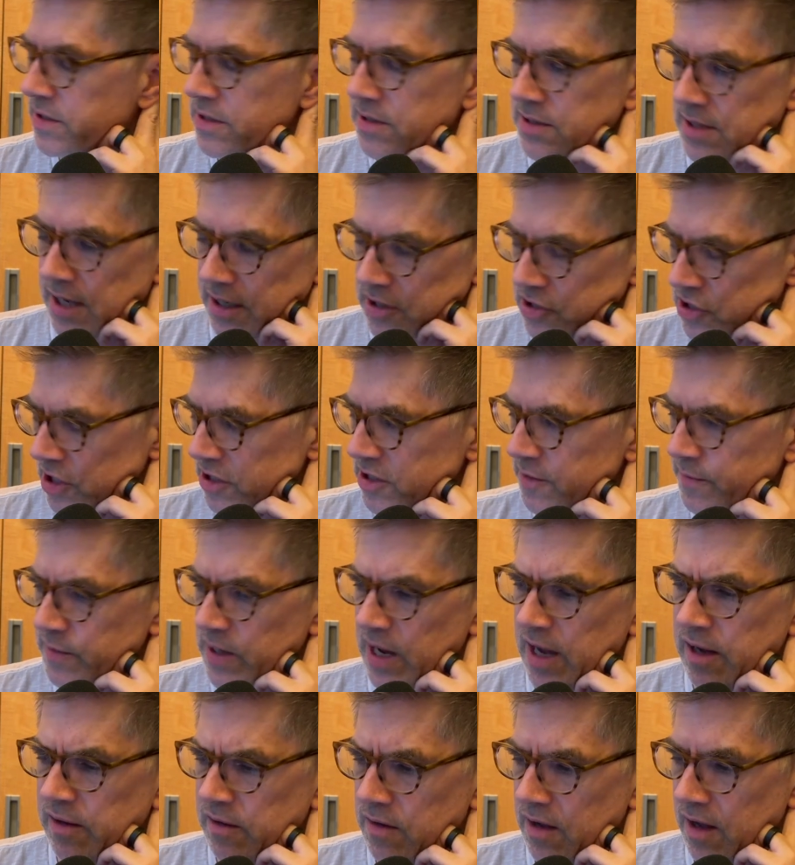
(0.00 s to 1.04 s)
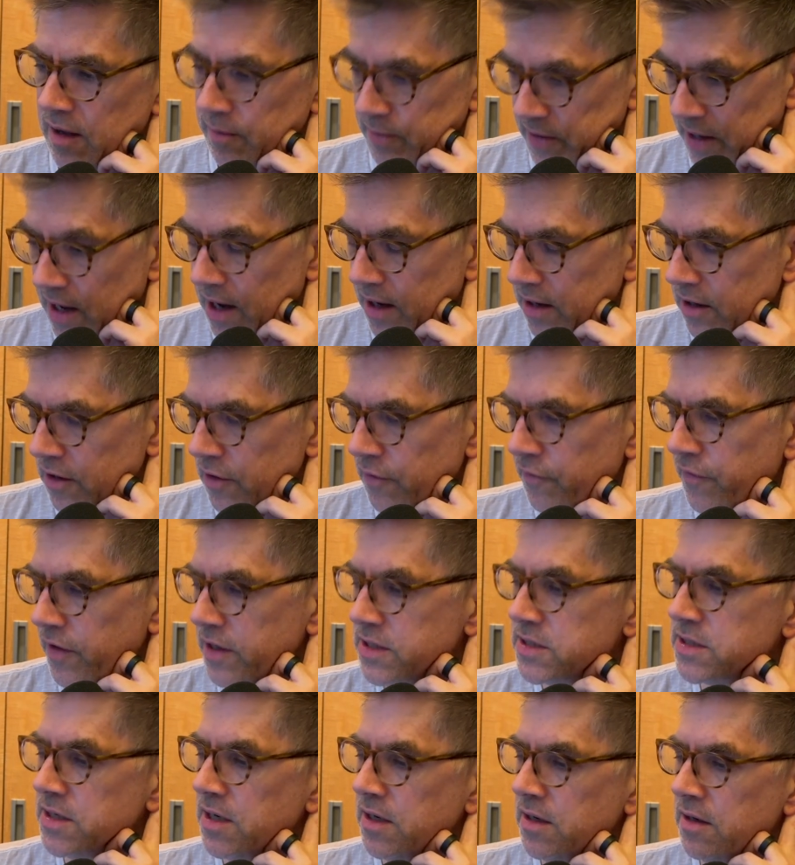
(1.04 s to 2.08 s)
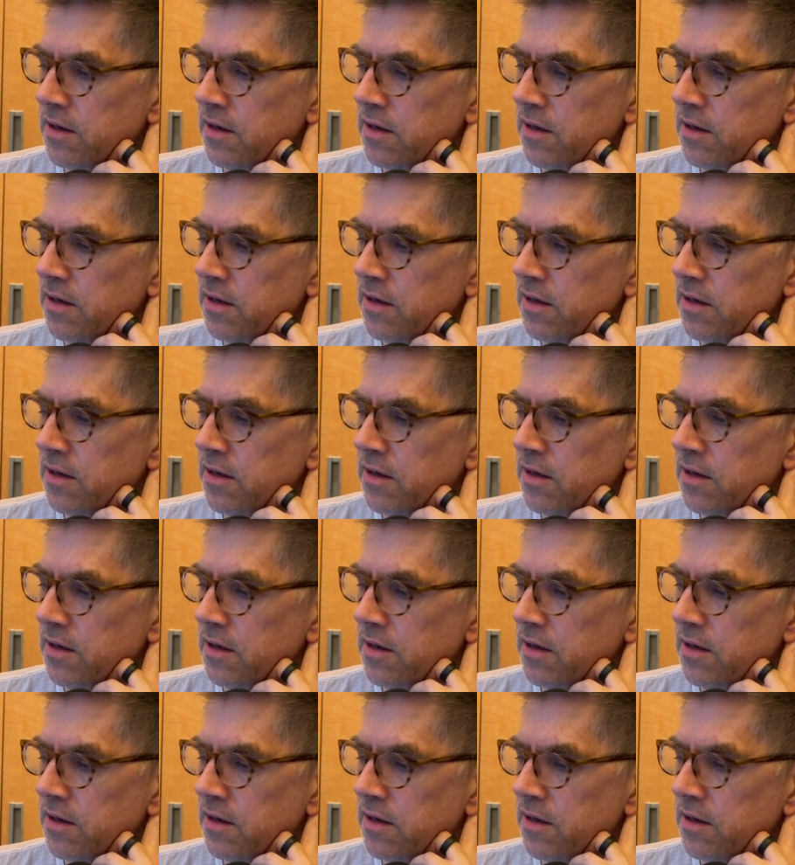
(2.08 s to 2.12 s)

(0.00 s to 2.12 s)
It's like ChatGPT API interface.